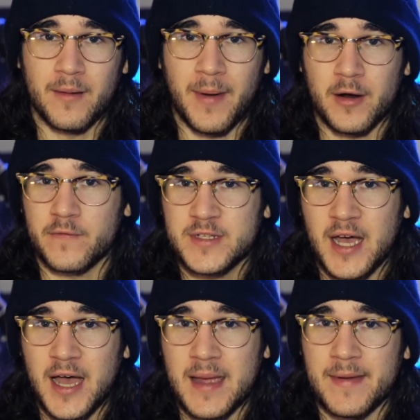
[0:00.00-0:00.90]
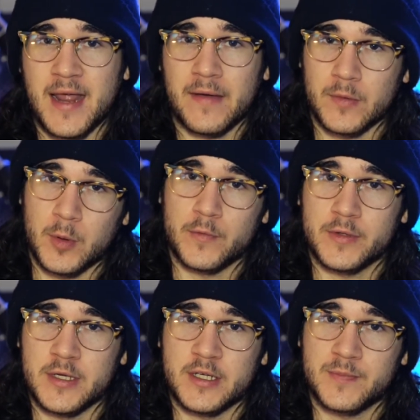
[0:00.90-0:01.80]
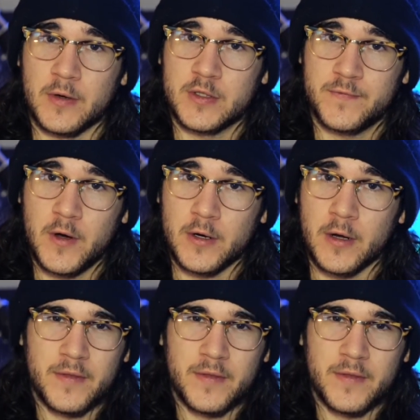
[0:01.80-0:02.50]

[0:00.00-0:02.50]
amount of time and have a perfectly exposed photo.